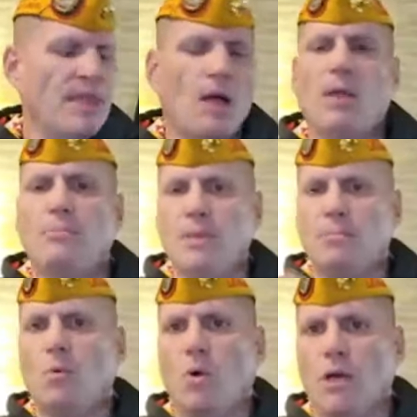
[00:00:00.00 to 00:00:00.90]
That way
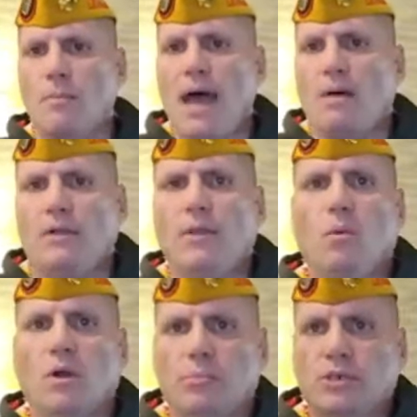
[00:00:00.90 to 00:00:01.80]
people will come out and they'll
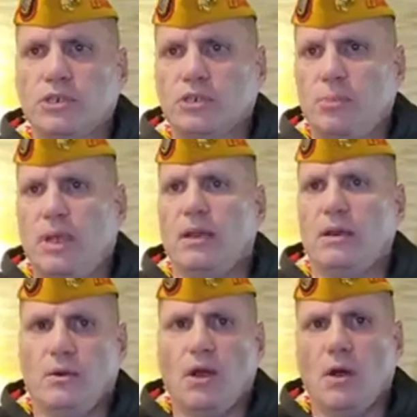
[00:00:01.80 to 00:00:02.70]
want to
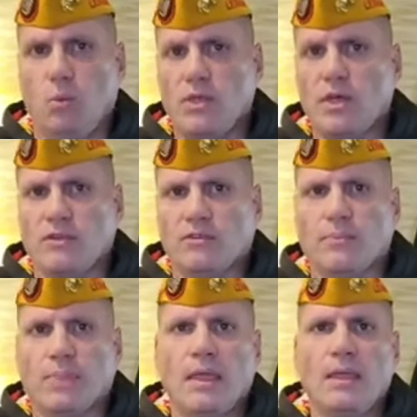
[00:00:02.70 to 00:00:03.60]
participate with us.
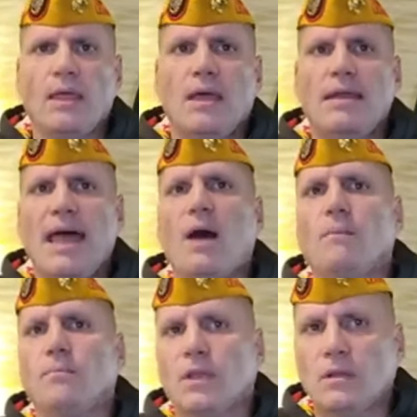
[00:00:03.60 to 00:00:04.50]

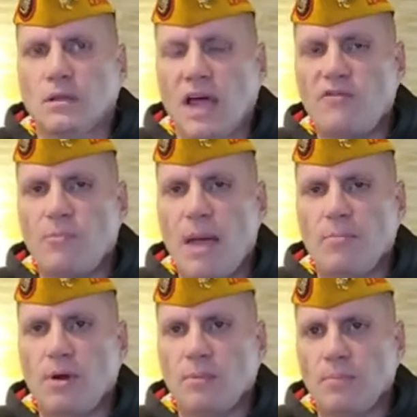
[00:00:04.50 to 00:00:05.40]
Now, life
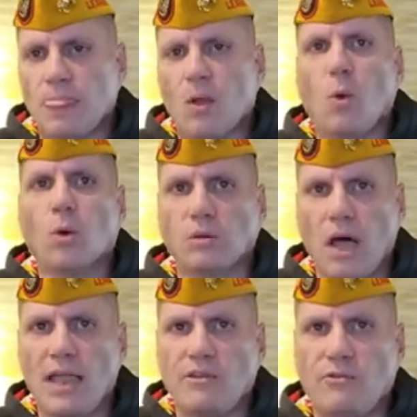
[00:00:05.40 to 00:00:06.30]
member or
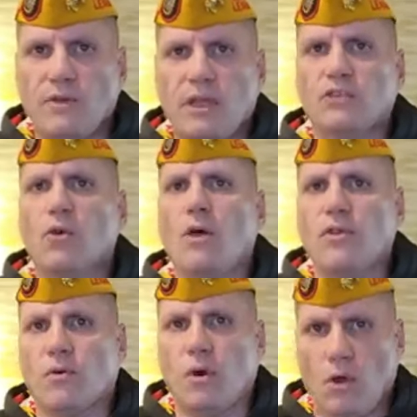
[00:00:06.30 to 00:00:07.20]
life is
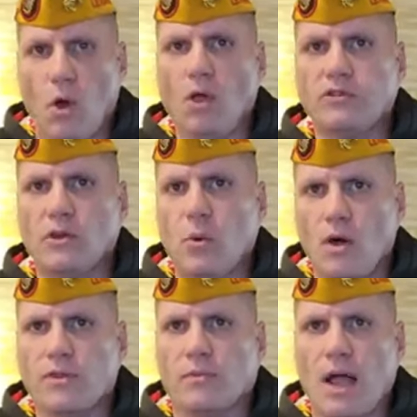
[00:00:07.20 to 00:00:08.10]
also
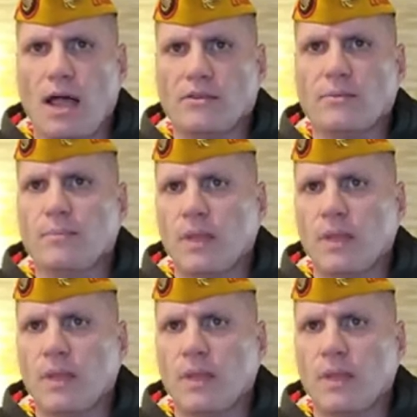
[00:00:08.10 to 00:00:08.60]
authorized.